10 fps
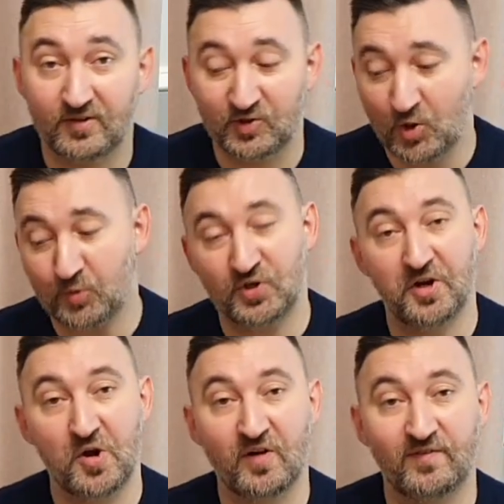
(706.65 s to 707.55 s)
there's no
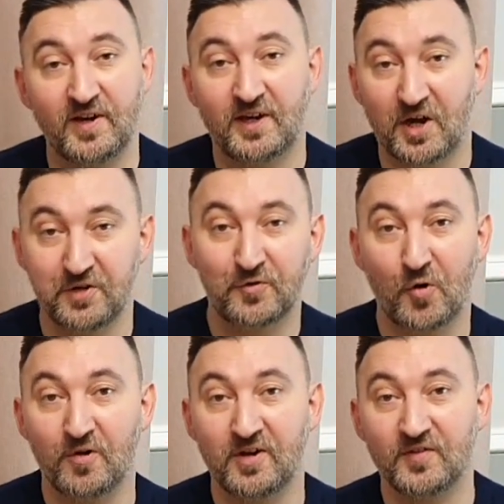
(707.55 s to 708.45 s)
turning off any kind of
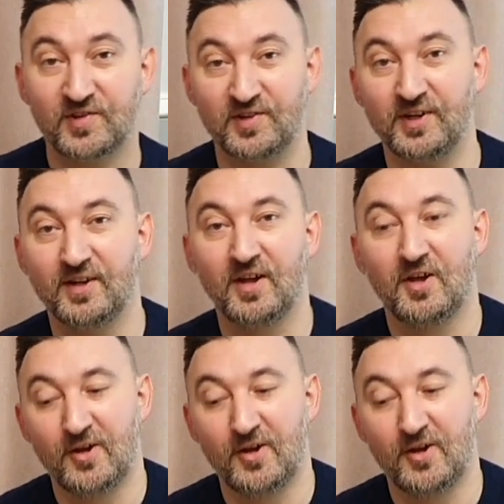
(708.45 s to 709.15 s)
current in the sea,